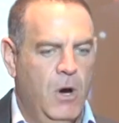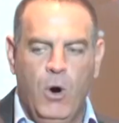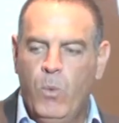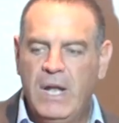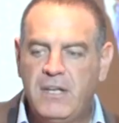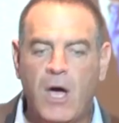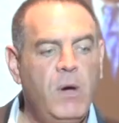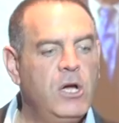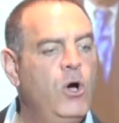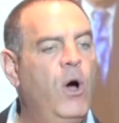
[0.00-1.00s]
When they
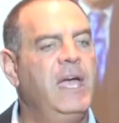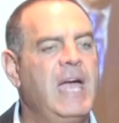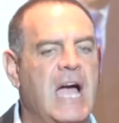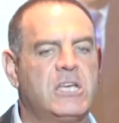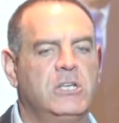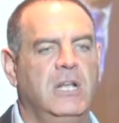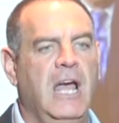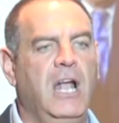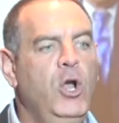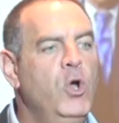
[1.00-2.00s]
were going
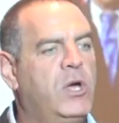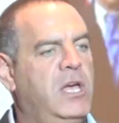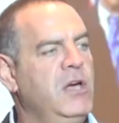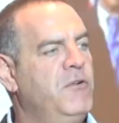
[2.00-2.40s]
actually and looking